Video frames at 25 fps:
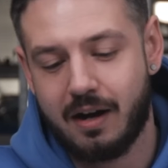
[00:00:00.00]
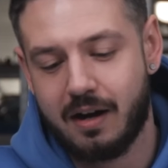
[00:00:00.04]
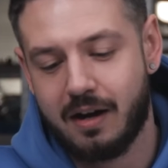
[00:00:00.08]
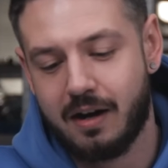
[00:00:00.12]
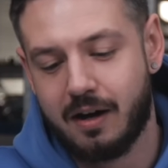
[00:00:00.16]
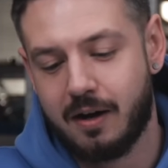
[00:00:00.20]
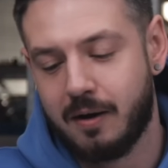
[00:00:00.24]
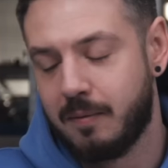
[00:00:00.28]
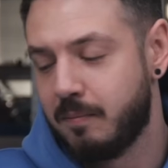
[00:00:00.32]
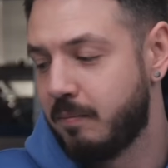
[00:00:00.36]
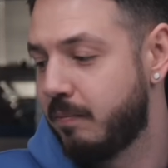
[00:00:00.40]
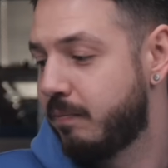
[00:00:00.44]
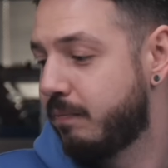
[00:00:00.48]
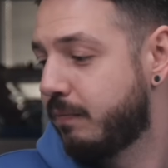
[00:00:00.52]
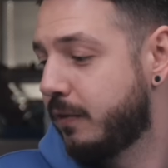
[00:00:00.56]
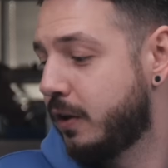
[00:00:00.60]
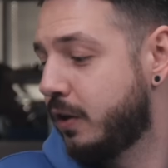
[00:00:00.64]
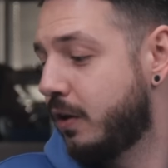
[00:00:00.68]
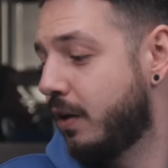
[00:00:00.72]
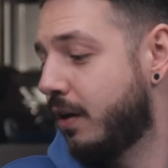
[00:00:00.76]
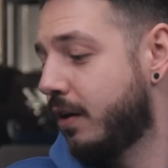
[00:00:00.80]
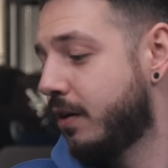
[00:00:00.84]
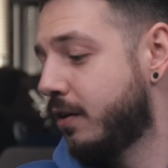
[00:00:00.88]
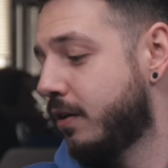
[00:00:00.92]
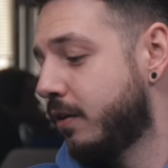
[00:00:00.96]
um,
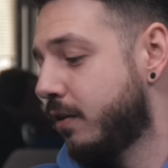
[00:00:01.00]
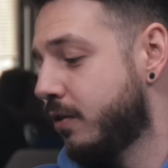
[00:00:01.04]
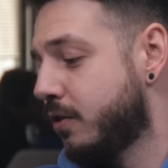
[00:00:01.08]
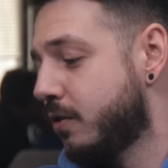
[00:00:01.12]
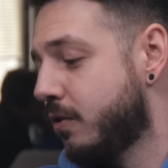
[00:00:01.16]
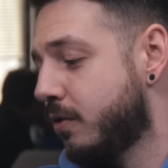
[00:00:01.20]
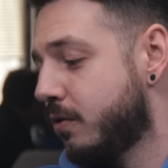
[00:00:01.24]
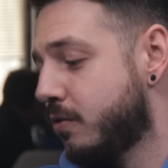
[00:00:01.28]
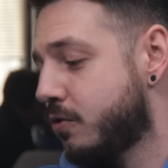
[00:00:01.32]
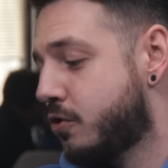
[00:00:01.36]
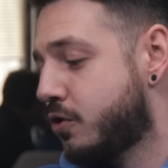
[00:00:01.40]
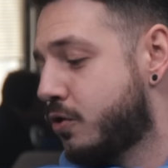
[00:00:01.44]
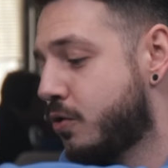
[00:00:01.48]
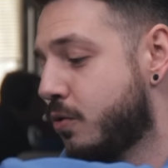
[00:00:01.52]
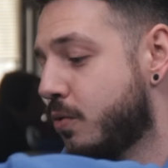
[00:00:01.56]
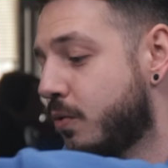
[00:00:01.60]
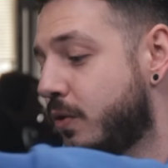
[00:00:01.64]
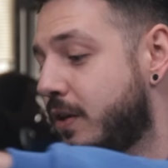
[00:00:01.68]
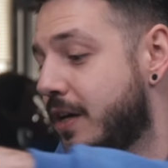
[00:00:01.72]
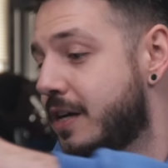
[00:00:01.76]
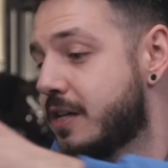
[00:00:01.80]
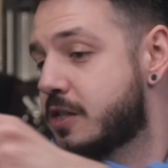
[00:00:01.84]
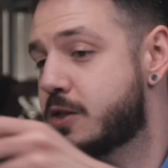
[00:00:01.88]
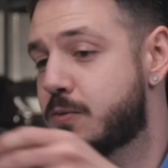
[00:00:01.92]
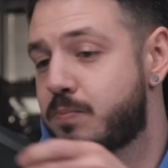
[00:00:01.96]
to
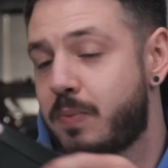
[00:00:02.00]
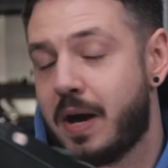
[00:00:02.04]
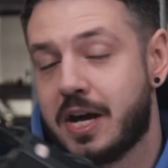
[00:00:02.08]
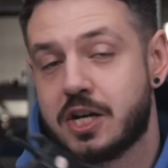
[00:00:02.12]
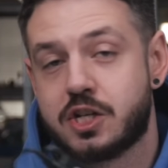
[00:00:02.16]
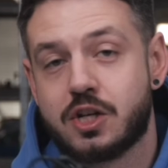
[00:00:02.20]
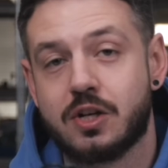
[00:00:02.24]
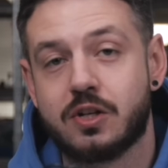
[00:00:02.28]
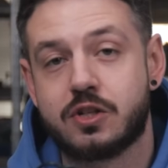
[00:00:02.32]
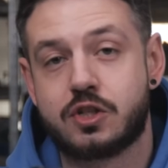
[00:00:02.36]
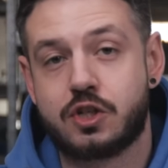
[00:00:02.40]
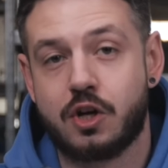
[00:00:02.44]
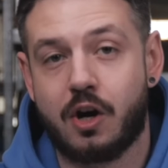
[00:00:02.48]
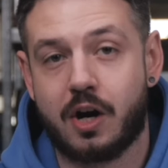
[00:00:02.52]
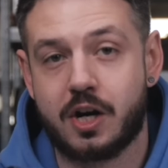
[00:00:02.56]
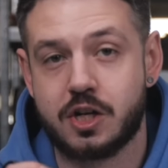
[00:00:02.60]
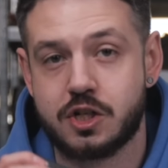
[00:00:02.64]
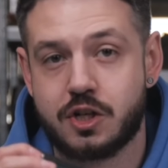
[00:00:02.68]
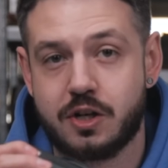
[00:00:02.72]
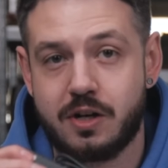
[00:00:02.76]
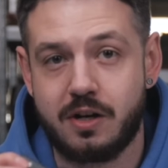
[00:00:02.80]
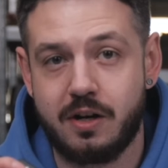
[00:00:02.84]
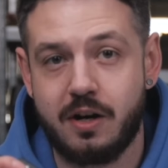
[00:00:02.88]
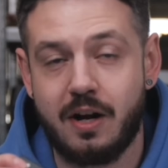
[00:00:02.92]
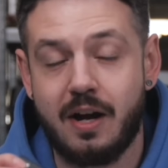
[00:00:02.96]
the special
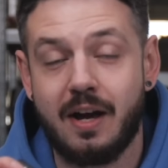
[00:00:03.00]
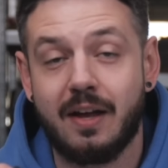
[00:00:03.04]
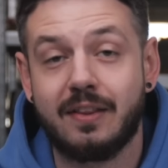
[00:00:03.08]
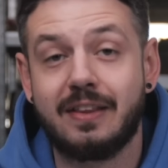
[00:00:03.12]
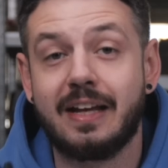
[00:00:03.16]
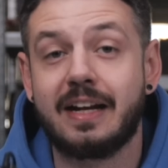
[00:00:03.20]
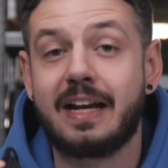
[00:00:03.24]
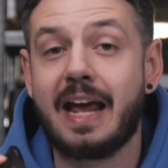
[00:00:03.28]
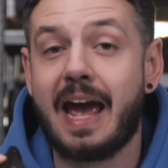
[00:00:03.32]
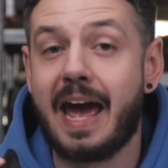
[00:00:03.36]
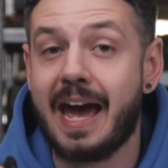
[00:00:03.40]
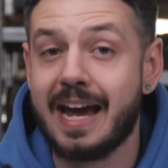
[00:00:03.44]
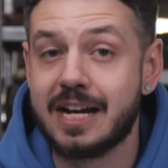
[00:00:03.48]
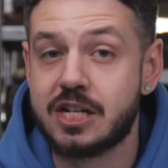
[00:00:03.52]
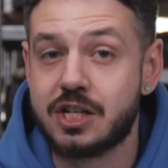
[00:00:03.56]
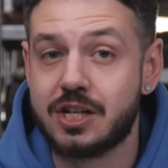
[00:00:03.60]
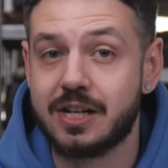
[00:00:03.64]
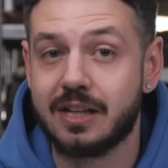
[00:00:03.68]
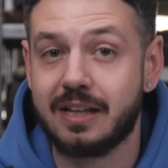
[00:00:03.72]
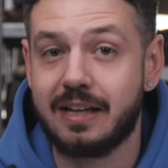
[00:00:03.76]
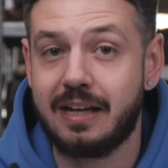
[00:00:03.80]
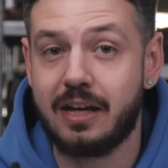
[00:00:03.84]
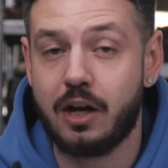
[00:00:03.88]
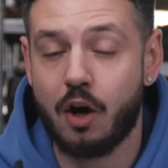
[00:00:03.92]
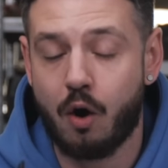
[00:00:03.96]
charger that
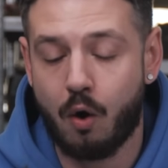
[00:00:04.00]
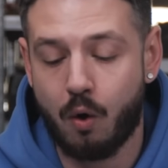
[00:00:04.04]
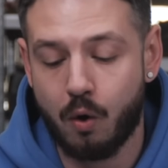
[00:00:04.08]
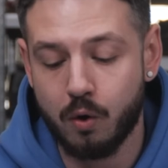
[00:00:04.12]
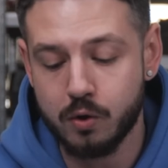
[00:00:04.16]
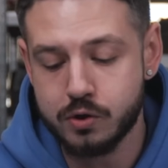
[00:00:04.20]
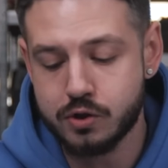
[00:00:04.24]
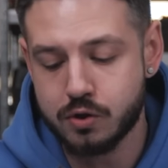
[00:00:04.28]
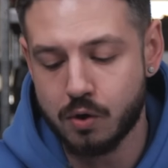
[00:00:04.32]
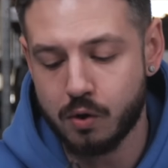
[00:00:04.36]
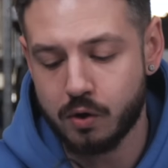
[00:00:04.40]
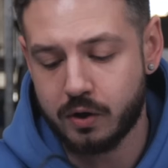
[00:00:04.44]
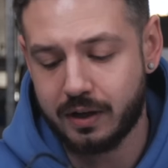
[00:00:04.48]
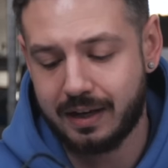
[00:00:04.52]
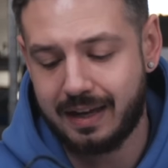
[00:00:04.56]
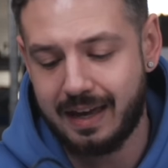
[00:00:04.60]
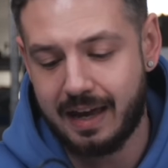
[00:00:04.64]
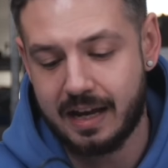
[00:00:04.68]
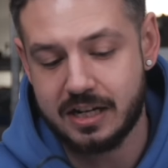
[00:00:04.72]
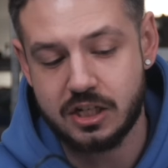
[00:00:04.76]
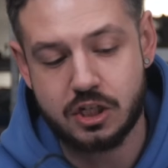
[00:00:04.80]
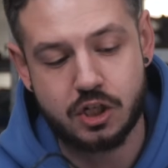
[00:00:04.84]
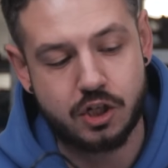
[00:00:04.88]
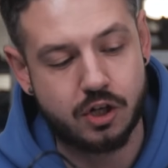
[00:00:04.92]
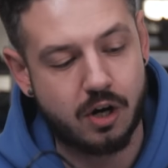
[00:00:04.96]
actually also
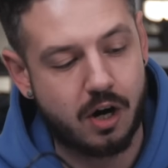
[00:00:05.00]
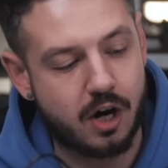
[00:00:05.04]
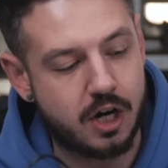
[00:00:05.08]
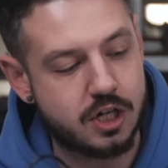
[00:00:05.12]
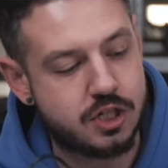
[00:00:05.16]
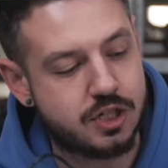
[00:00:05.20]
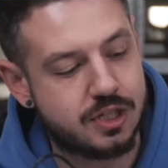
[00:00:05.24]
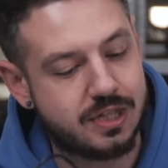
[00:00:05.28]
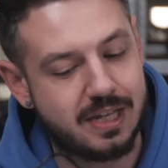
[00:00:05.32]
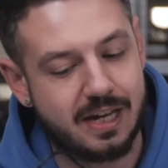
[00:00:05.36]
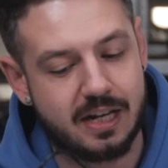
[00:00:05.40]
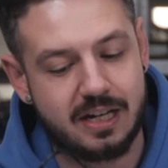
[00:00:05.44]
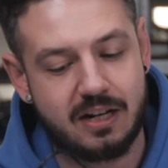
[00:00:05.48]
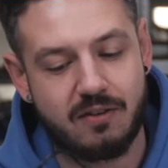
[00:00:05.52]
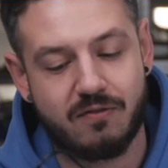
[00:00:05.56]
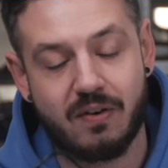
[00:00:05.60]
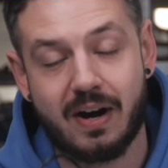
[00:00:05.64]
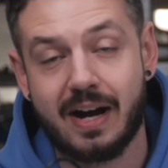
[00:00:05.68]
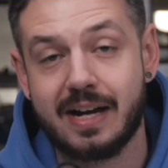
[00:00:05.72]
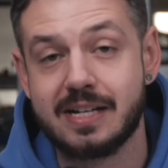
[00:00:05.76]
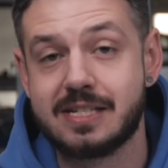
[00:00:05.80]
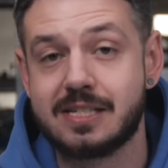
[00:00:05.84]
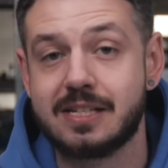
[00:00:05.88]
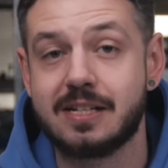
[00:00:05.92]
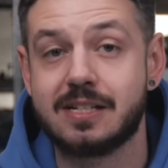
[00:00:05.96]
can charge the
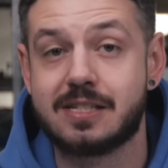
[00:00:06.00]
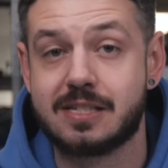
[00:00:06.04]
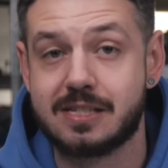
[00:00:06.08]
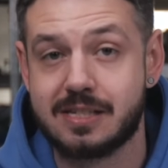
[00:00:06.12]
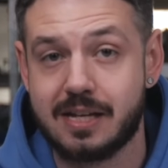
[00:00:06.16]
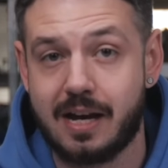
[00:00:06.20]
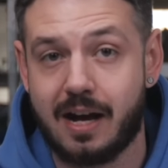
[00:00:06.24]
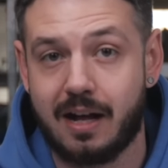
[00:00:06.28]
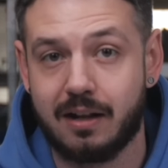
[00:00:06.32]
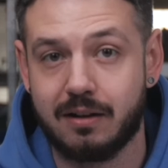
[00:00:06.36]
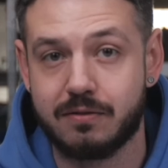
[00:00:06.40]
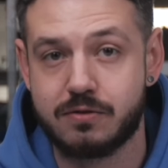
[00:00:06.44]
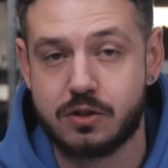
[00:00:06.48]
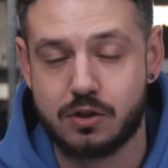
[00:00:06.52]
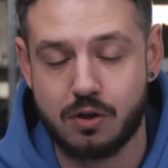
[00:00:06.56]
device itself.